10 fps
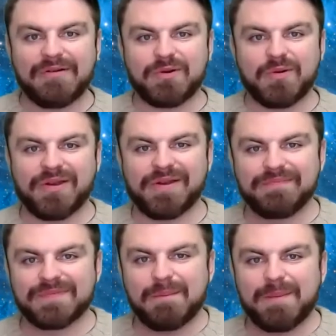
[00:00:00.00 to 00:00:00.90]
everyone,
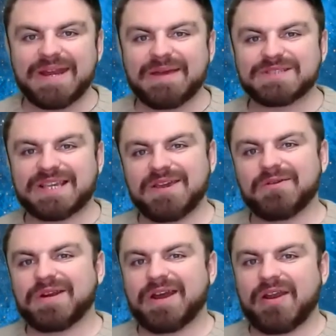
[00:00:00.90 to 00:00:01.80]
my name is
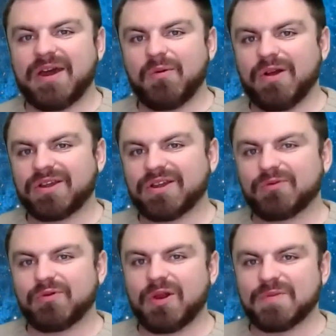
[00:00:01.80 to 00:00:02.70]
Kieran and I work at
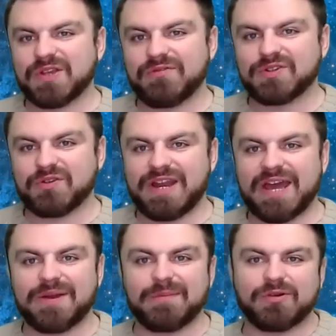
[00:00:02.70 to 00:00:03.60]
the Royal Observatory in
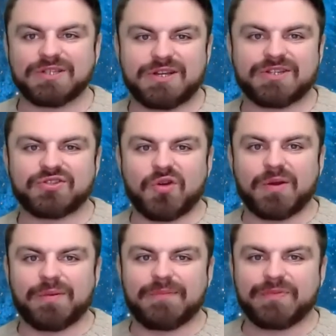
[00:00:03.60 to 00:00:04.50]
Edinburgh as an
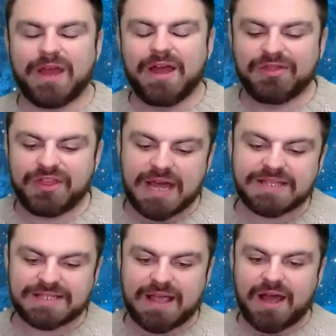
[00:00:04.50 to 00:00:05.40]
astronomer. The
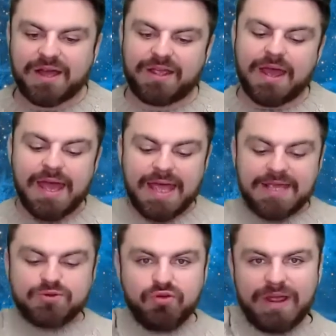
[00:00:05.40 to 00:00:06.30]
night sky
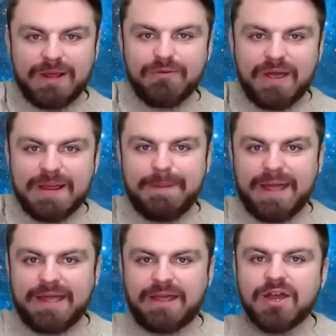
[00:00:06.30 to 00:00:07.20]
is really, really
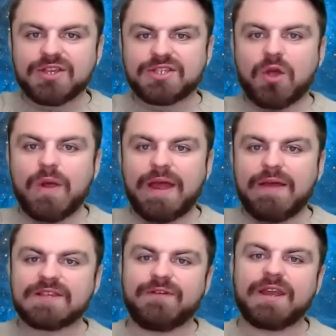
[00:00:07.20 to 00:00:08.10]
big. So
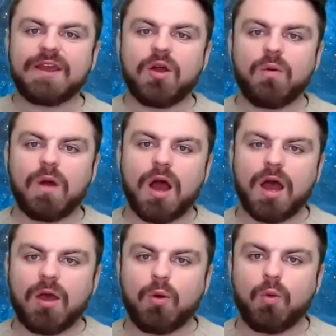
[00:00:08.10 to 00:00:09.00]
in this video,
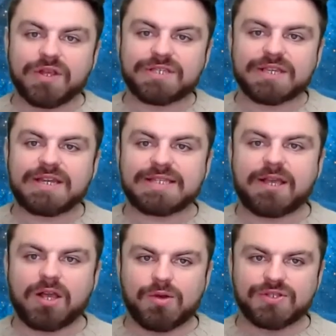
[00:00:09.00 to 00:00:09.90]
we're just going to
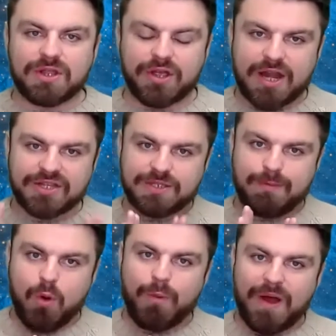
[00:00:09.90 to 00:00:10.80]
take a closer look at a
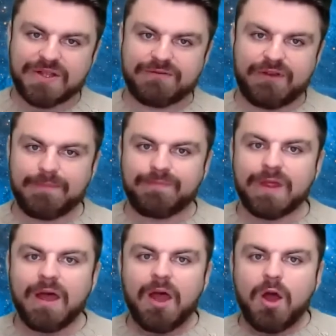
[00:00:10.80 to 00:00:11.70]
small part of
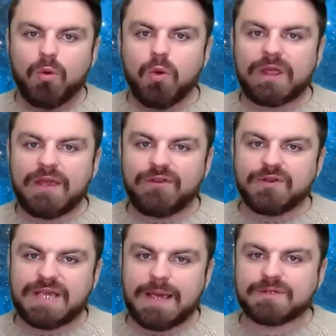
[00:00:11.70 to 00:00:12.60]
it. We'll give
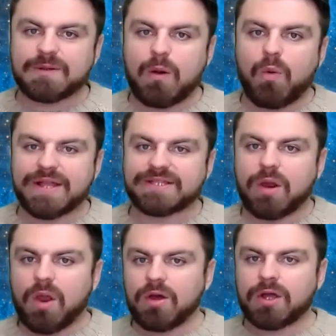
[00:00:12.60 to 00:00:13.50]
you tips about where to
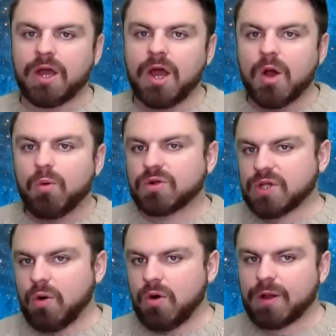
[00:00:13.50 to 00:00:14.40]
look. We'll
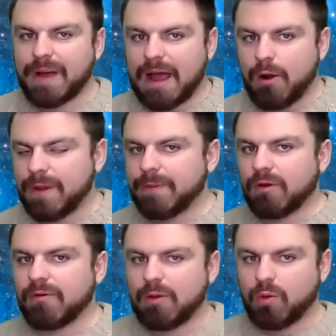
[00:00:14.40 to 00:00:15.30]
talk about how
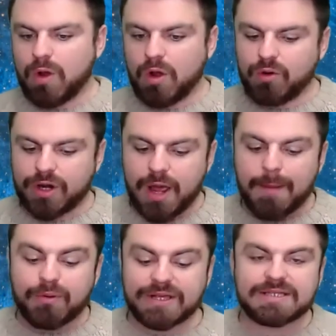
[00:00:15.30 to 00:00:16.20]
people around the world
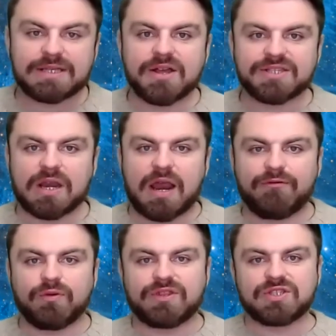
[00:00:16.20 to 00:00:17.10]
bring stars to
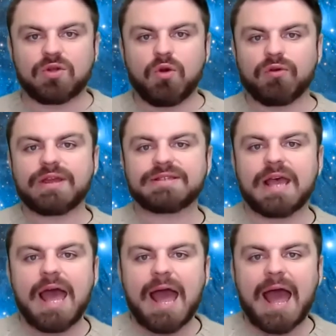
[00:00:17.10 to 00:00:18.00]
life with
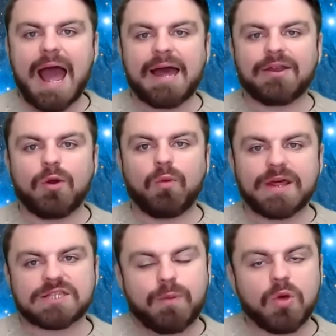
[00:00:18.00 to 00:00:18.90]
stories, and we'll
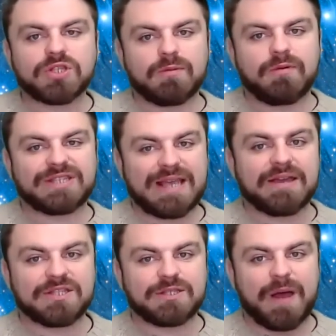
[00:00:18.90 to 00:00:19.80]
explore some of the
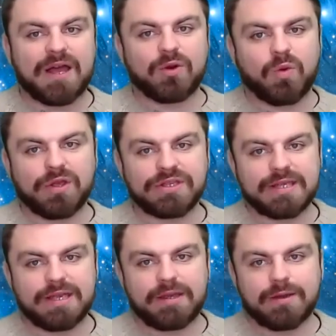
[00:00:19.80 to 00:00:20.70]
science behind what you see.